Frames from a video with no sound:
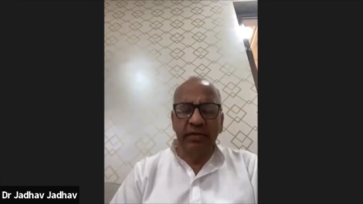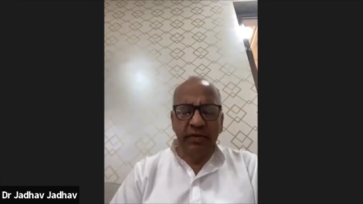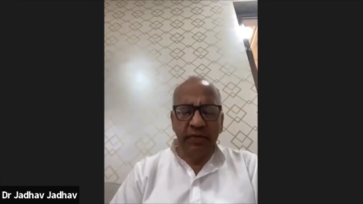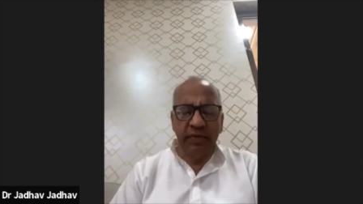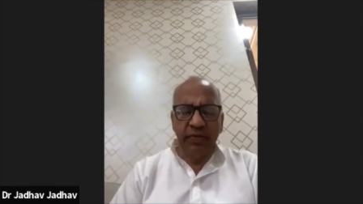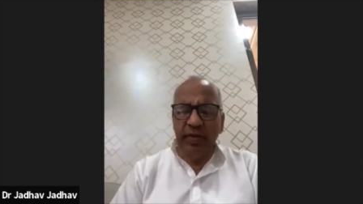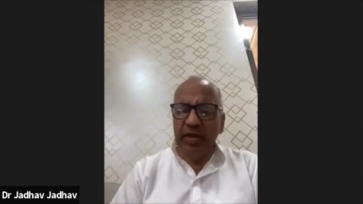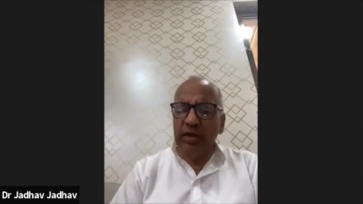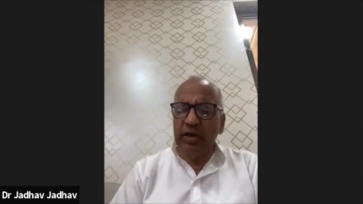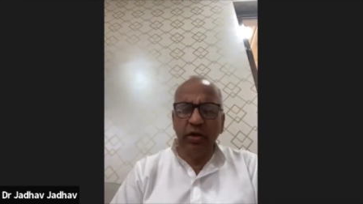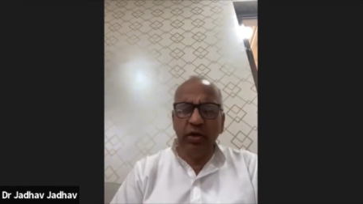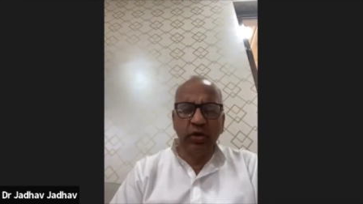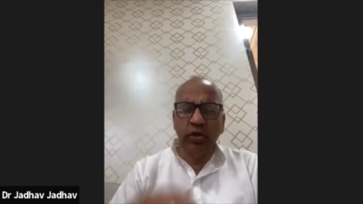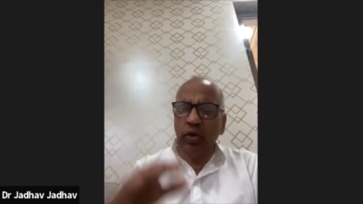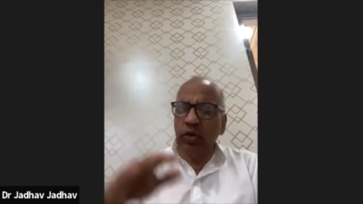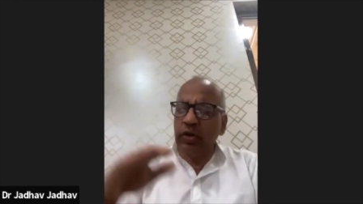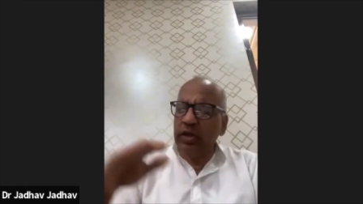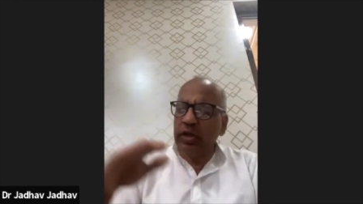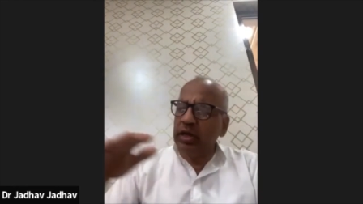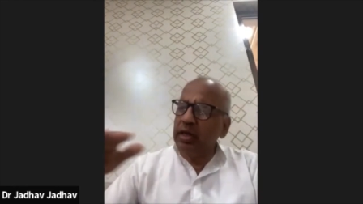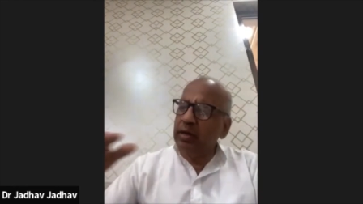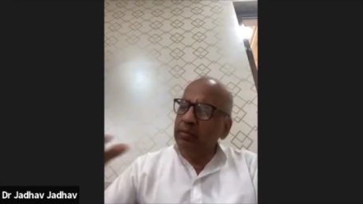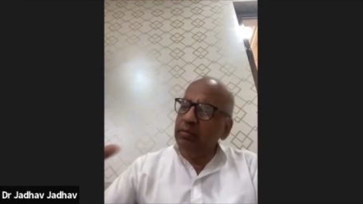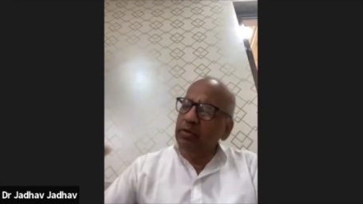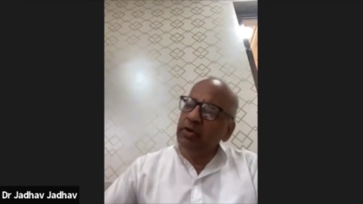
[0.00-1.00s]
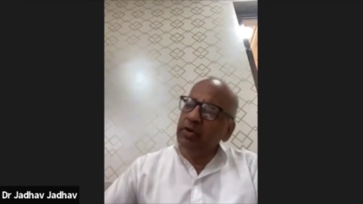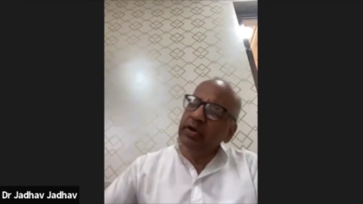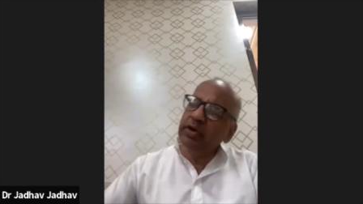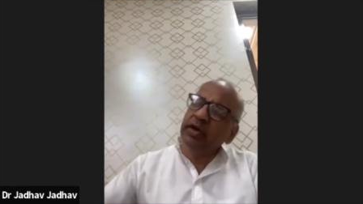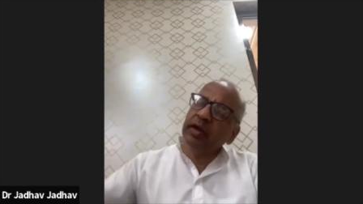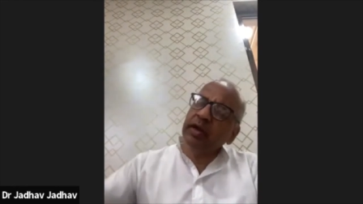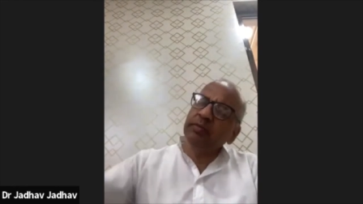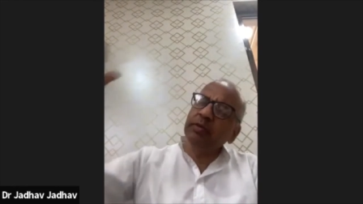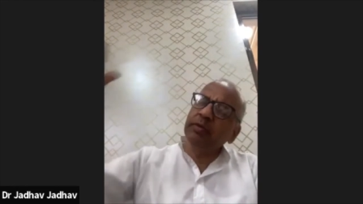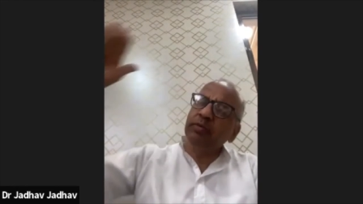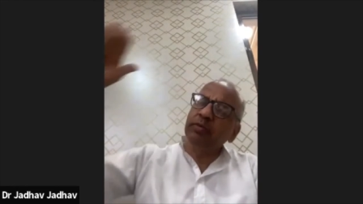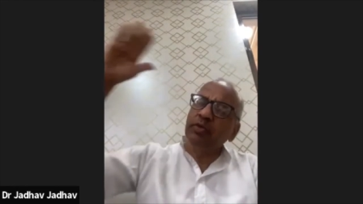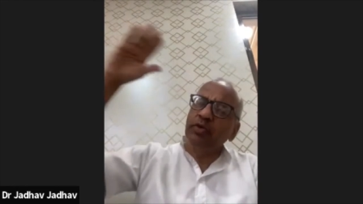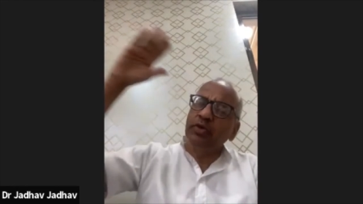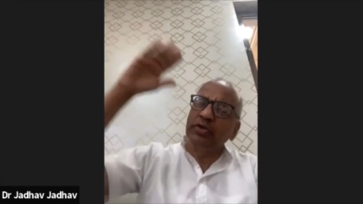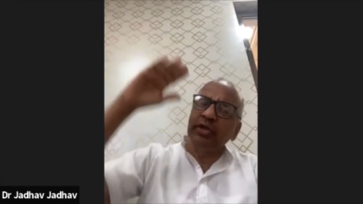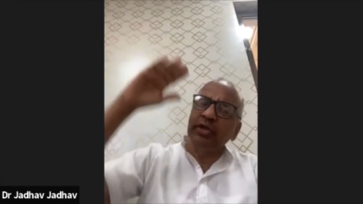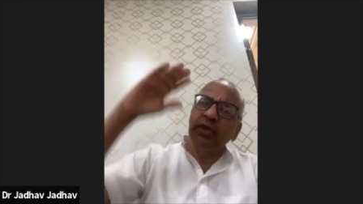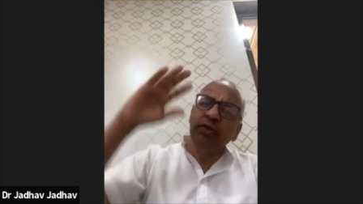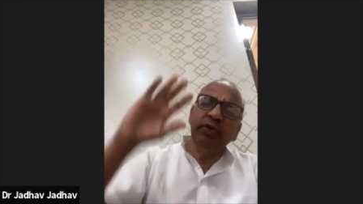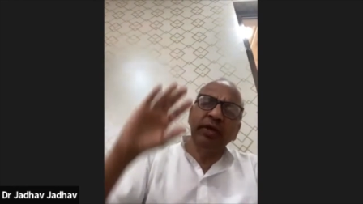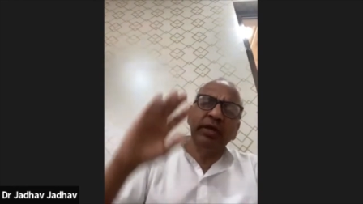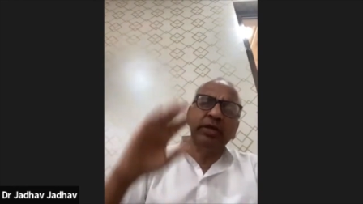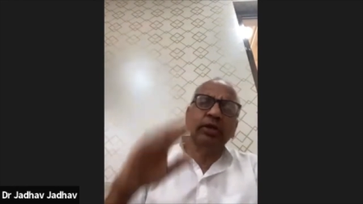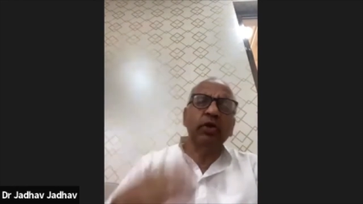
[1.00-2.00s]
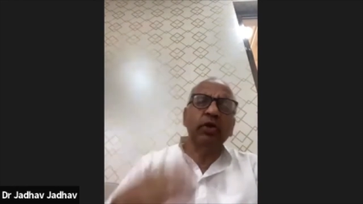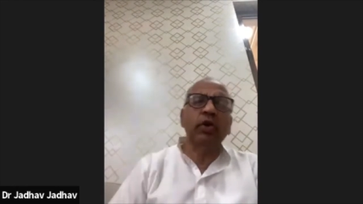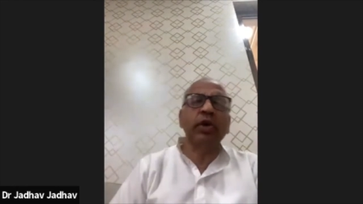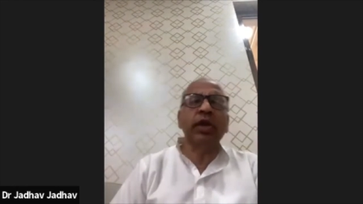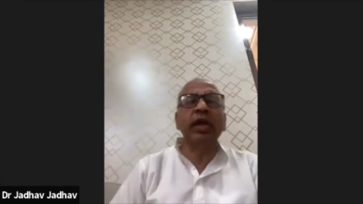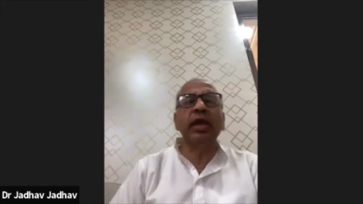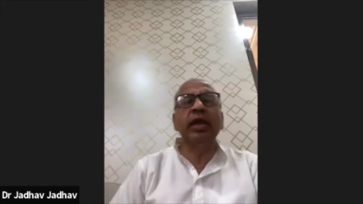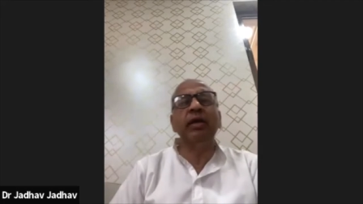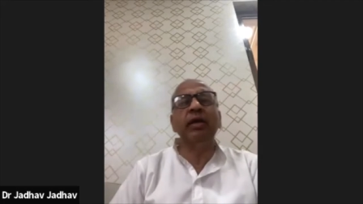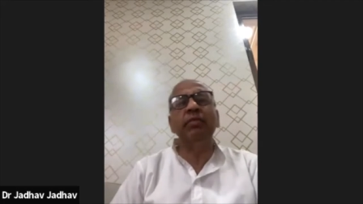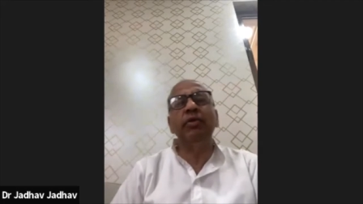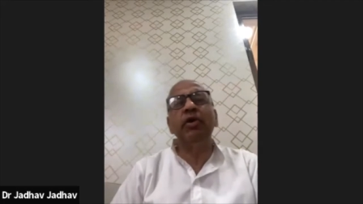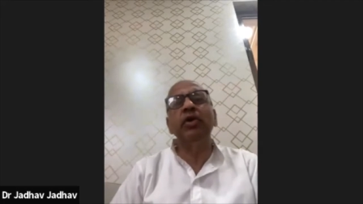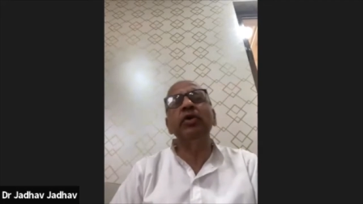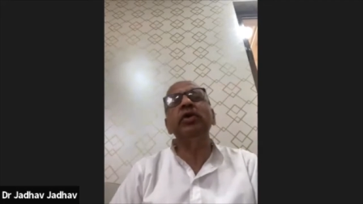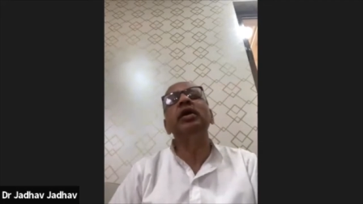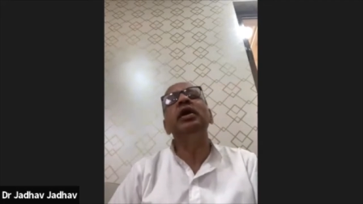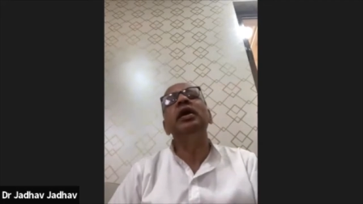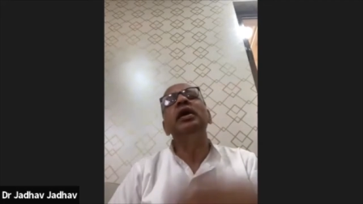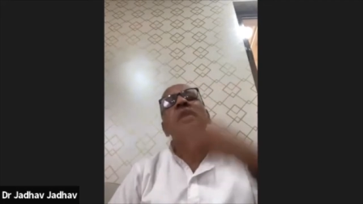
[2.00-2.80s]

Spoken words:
We are not talking about Krama Mukti, we are talking about